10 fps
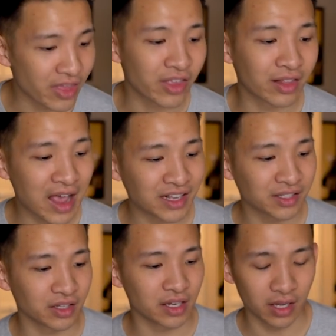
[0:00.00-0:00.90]
And then
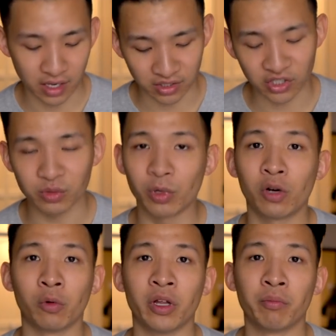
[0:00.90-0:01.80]
lastly, it's a
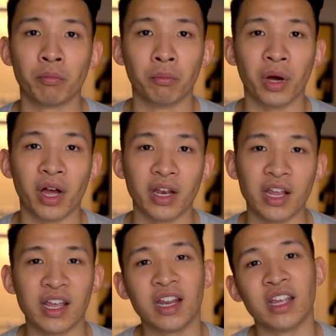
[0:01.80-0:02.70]
small one, but it